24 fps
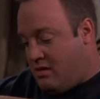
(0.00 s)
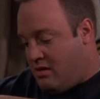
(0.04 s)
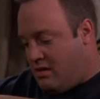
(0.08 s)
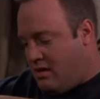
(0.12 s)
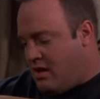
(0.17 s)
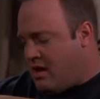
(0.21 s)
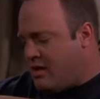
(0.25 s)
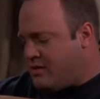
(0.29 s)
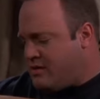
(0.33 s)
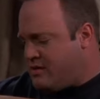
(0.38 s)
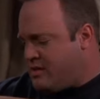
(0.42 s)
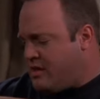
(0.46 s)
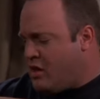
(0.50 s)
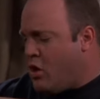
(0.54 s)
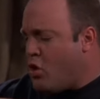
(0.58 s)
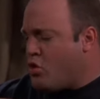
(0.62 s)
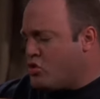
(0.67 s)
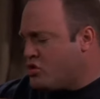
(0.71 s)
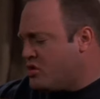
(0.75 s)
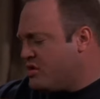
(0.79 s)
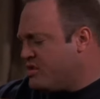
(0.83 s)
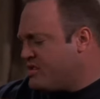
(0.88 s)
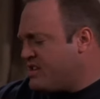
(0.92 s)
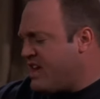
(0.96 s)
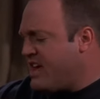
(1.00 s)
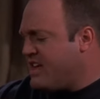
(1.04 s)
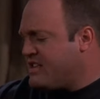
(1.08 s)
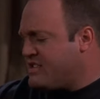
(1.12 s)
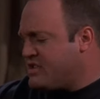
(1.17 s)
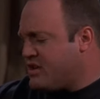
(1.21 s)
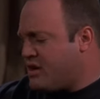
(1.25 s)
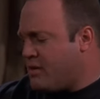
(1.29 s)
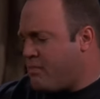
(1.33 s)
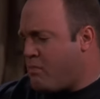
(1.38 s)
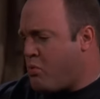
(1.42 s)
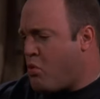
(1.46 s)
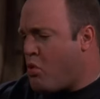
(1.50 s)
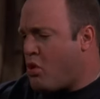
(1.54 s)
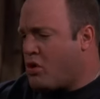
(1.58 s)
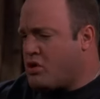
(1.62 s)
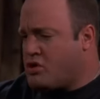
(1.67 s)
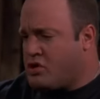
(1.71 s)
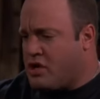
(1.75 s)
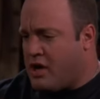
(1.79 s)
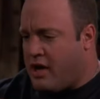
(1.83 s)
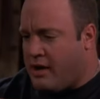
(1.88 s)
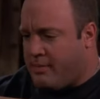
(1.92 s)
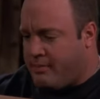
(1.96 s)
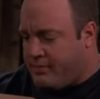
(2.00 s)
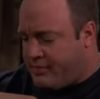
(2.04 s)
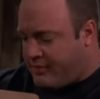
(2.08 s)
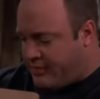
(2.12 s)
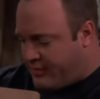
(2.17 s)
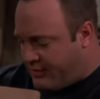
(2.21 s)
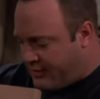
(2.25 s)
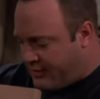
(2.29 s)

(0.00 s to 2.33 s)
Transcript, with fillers: Yeah, it's the ocean's answer to pork chops.